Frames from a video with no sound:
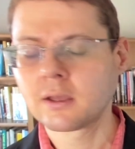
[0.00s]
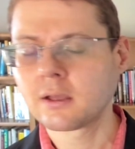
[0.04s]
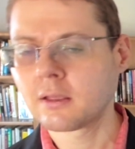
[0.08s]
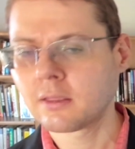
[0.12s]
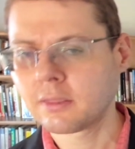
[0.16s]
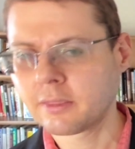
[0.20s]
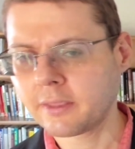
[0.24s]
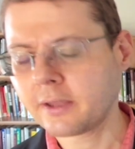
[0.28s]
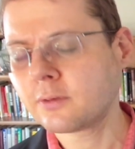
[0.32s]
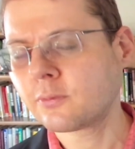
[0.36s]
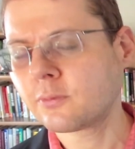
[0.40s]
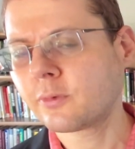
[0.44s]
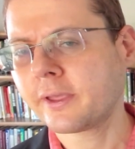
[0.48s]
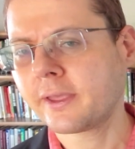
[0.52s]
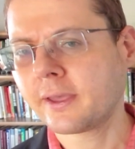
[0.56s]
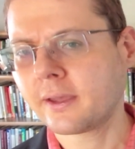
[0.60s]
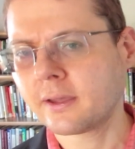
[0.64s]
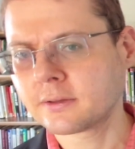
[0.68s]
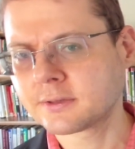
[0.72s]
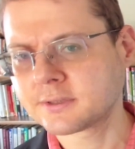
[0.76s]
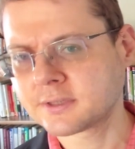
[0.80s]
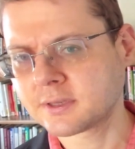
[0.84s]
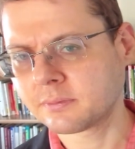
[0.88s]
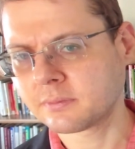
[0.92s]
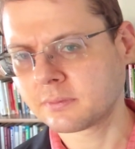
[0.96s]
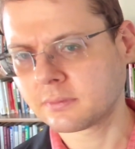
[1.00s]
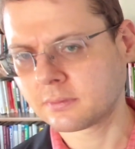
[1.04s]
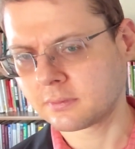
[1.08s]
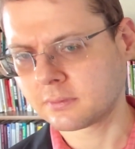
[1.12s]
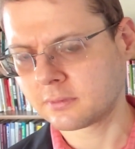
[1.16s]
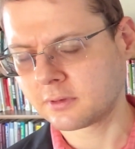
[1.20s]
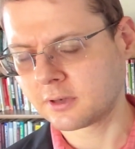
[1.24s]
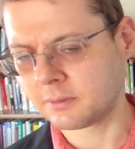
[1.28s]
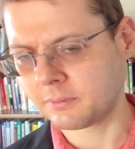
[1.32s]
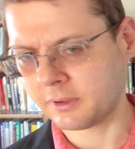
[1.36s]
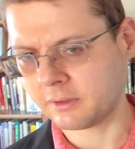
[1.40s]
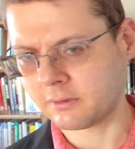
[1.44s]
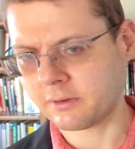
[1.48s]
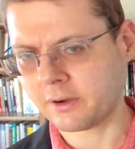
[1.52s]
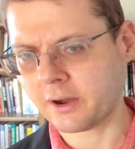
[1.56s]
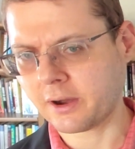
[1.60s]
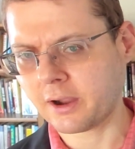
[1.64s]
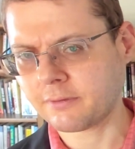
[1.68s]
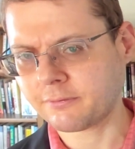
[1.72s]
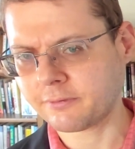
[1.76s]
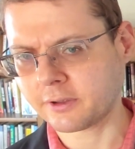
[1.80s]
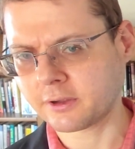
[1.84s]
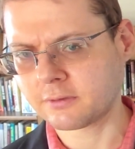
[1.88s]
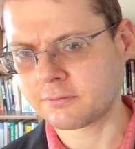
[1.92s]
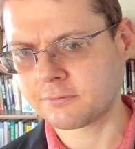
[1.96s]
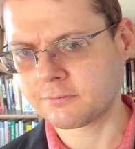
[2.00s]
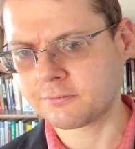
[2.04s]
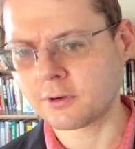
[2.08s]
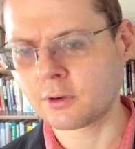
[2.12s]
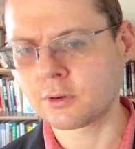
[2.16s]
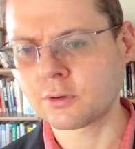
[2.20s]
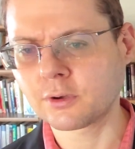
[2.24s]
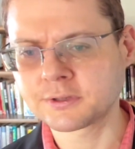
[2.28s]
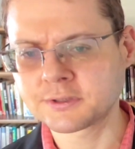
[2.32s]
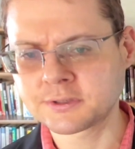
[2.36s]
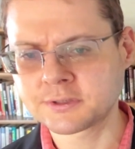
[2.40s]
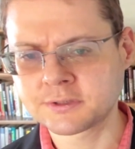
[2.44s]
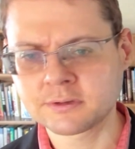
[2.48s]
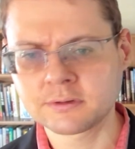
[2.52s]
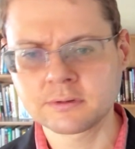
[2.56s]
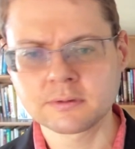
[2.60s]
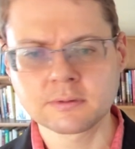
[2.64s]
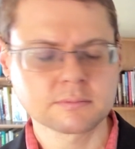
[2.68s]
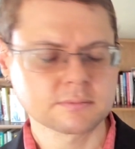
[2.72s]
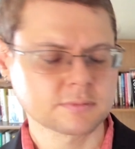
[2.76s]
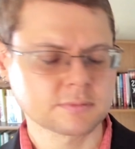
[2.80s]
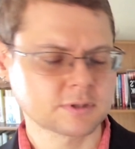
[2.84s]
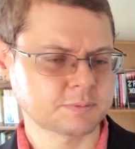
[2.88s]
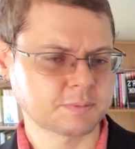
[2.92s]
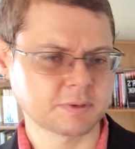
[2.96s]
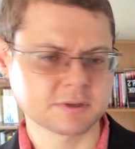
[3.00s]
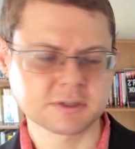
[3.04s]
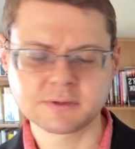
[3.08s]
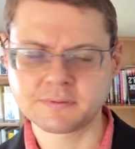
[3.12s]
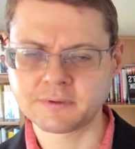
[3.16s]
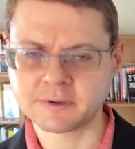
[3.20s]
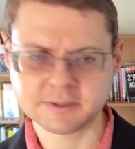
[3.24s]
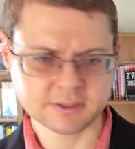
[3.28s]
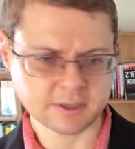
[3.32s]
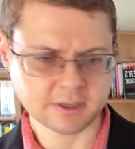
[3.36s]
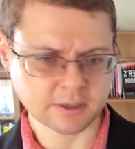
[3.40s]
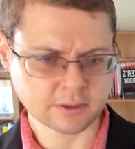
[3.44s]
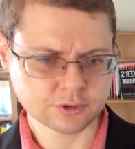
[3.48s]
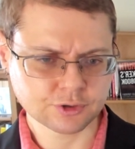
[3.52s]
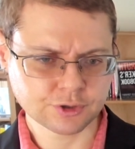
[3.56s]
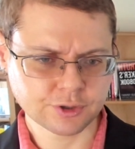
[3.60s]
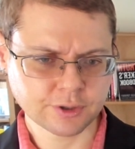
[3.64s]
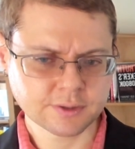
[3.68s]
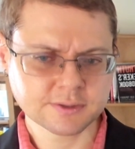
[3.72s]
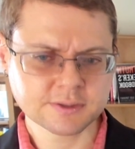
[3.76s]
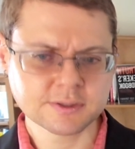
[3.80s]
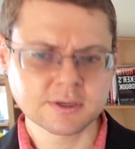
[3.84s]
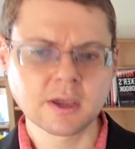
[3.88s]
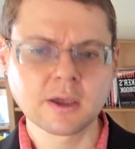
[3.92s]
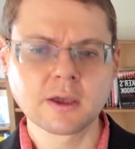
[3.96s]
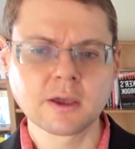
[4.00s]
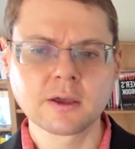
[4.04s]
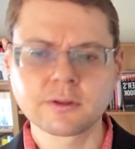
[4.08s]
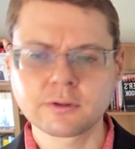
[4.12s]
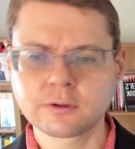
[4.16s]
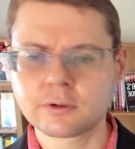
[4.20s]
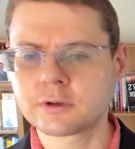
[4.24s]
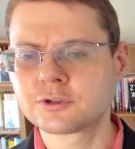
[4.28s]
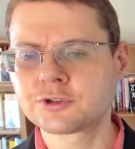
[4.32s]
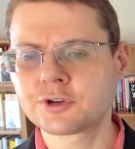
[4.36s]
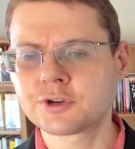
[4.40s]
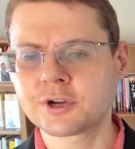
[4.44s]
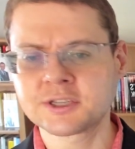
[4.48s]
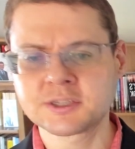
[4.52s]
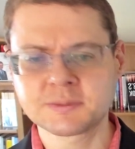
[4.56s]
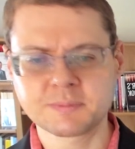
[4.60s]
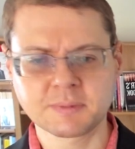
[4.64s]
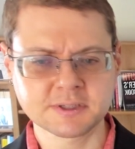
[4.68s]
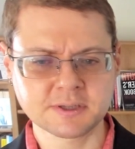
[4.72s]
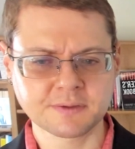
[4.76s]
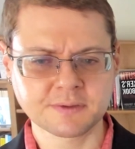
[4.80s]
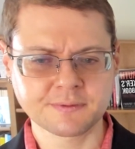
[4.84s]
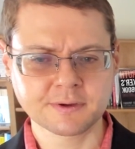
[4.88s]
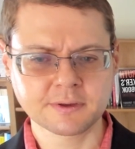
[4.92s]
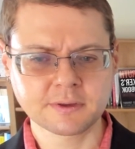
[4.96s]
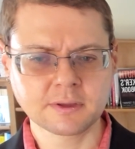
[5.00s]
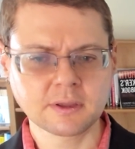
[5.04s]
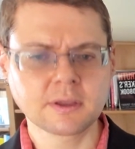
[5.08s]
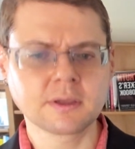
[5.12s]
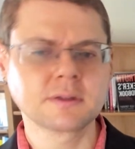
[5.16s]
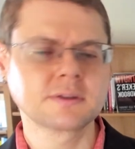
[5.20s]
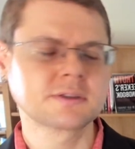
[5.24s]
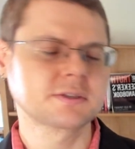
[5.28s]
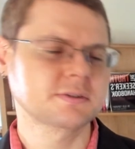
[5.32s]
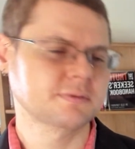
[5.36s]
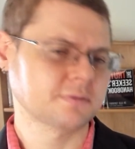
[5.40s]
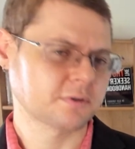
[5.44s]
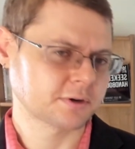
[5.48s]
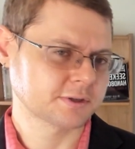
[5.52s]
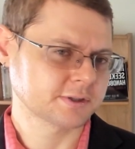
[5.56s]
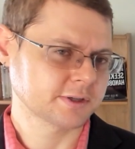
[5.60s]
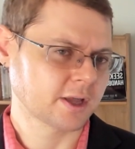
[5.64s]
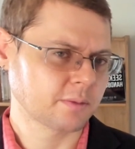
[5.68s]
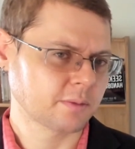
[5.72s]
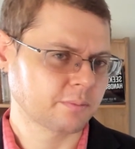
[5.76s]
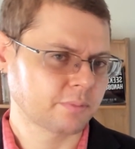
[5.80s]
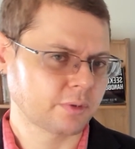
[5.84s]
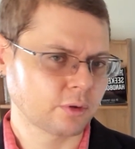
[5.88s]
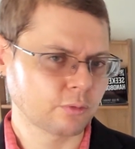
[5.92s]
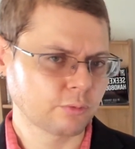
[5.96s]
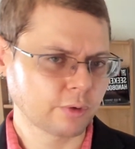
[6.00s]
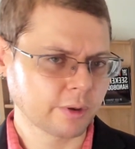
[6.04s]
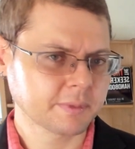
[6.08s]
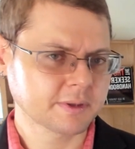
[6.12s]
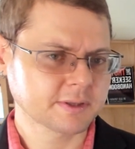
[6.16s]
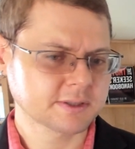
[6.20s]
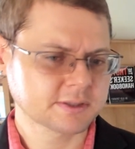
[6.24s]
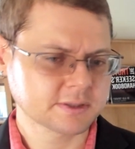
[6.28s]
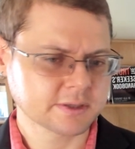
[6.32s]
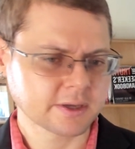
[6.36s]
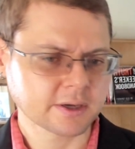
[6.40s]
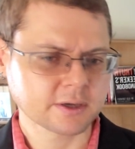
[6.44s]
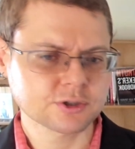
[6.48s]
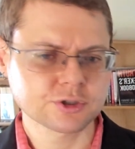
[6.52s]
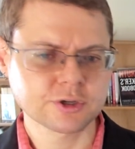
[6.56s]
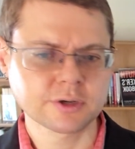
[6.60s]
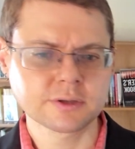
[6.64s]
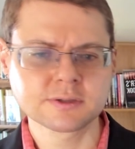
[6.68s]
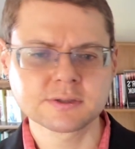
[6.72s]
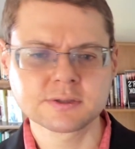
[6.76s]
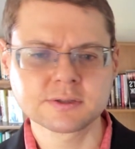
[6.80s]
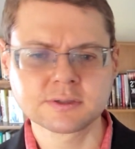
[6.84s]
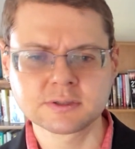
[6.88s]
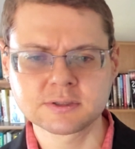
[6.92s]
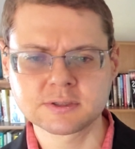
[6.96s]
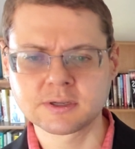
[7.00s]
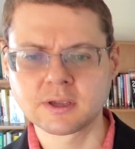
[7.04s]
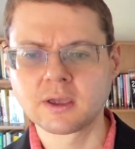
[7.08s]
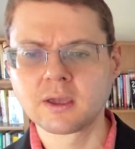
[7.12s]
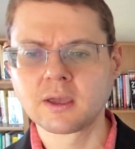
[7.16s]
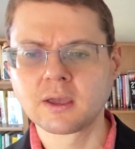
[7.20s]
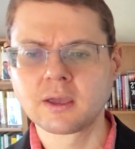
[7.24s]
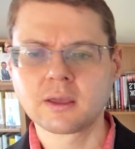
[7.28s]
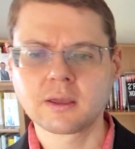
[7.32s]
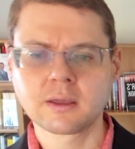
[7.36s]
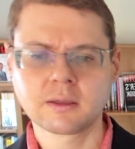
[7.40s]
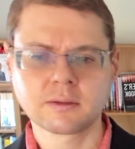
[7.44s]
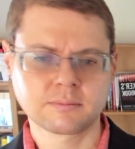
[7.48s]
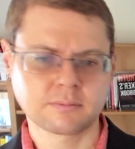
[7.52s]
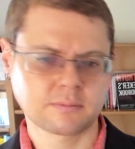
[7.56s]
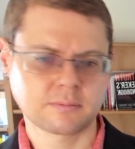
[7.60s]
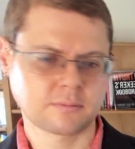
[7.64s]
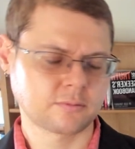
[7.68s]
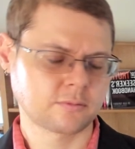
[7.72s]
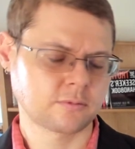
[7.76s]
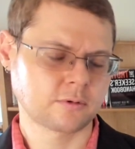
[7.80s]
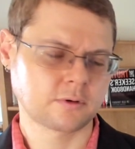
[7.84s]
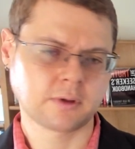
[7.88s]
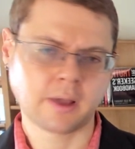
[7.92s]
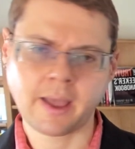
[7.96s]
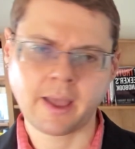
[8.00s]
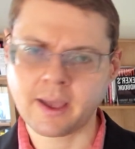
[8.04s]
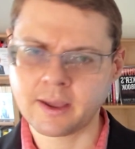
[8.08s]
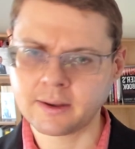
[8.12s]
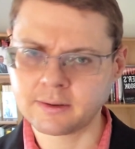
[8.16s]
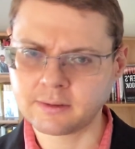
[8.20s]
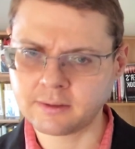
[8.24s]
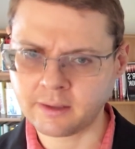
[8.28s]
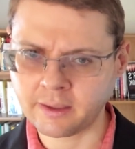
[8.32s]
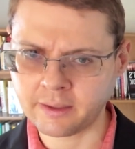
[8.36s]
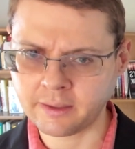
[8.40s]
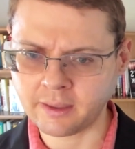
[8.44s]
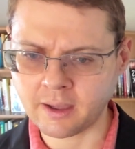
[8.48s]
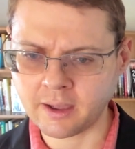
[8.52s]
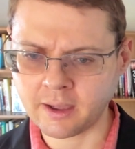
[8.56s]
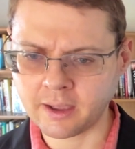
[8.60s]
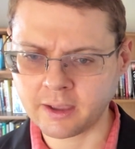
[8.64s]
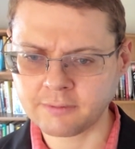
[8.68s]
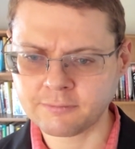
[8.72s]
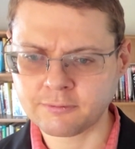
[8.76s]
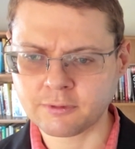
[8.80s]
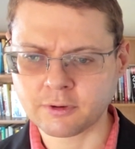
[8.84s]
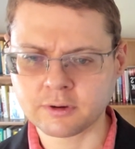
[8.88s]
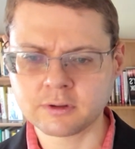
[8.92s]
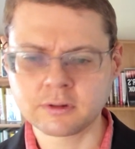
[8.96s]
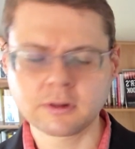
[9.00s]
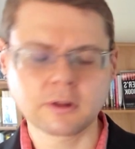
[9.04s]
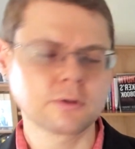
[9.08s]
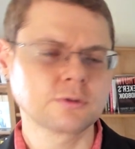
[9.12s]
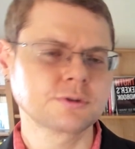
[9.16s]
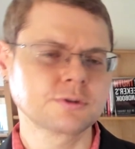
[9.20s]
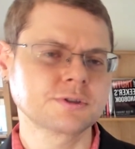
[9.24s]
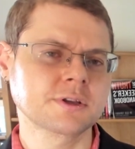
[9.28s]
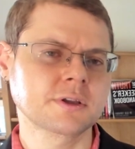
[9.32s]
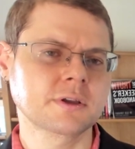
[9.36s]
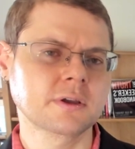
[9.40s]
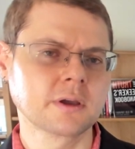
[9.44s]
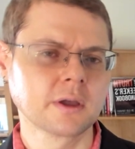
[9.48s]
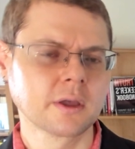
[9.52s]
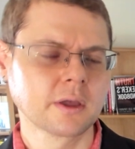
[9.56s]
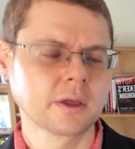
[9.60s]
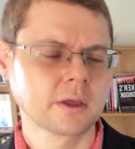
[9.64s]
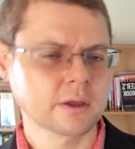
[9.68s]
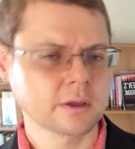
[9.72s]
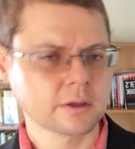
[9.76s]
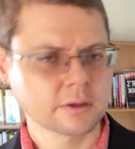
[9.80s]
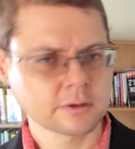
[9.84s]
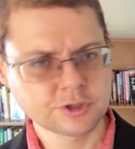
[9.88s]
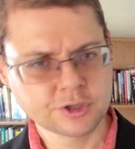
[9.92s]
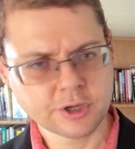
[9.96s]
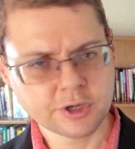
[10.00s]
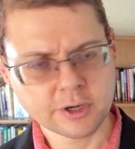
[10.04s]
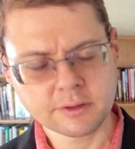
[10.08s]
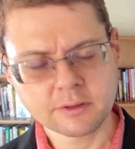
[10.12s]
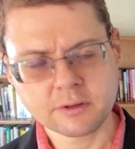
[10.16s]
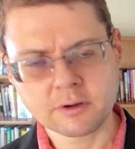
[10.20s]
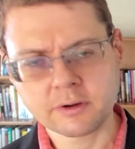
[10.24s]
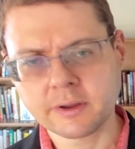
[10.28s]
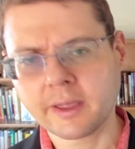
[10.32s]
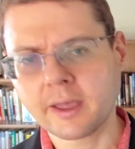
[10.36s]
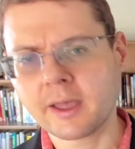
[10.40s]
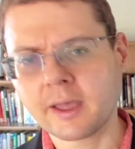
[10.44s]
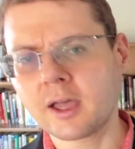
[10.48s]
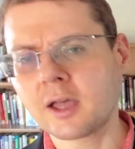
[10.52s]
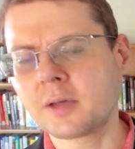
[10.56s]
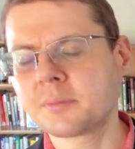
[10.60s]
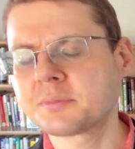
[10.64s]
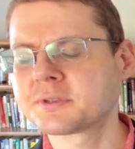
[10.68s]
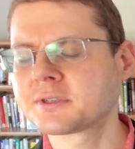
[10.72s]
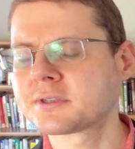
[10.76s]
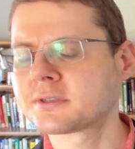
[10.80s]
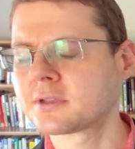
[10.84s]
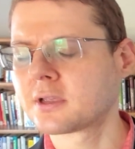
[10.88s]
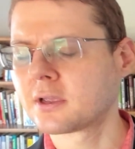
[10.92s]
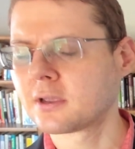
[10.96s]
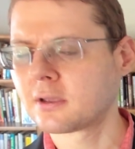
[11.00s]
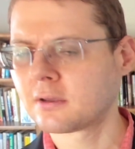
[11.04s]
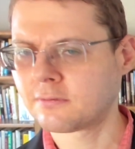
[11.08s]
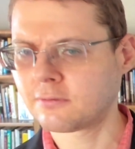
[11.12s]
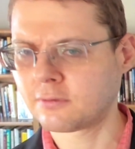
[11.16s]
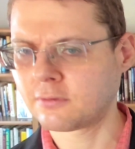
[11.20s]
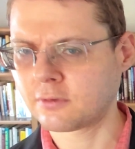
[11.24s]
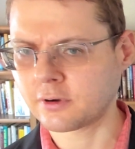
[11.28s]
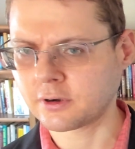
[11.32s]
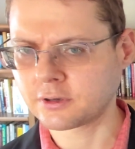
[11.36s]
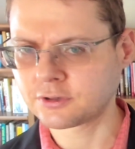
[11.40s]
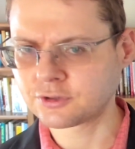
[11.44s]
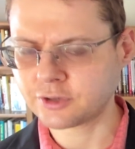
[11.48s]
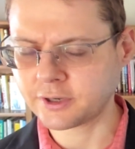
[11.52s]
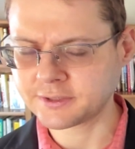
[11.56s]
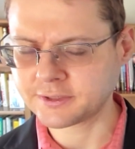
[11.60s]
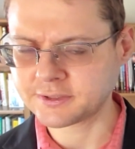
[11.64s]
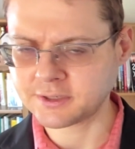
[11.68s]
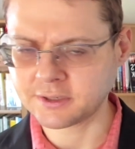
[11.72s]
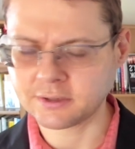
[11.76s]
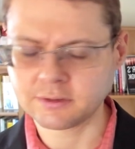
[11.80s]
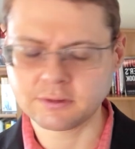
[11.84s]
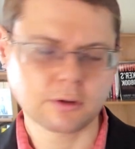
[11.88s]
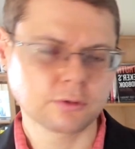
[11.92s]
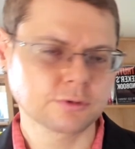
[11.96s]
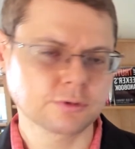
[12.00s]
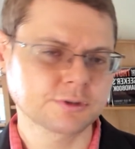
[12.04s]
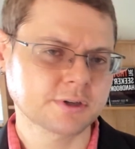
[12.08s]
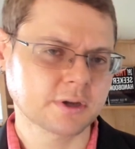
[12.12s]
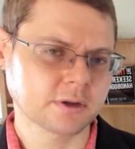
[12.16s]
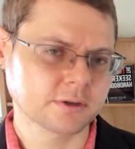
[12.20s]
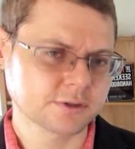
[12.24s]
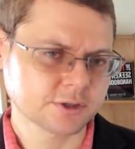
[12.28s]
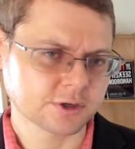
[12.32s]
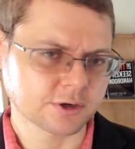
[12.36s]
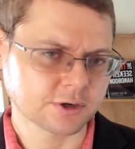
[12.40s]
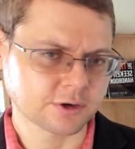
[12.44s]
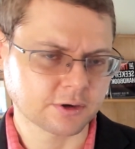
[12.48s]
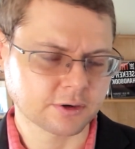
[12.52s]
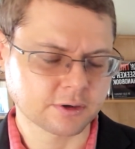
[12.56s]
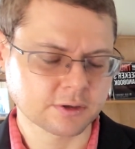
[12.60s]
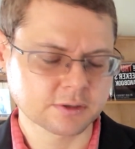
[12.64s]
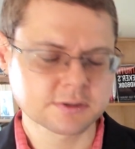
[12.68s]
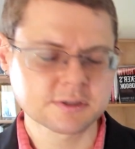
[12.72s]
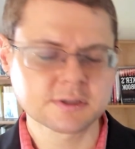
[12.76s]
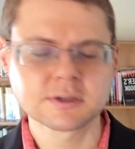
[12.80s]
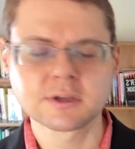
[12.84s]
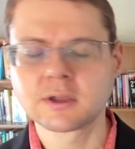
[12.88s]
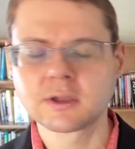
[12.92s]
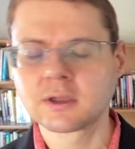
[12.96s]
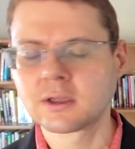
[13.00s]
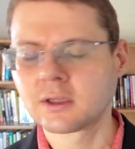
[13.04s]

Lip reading: Then we had some demographic-focused specific sections to address specific needs. For example, women's sections had AI for closing gender gaps, for addressing those concerns,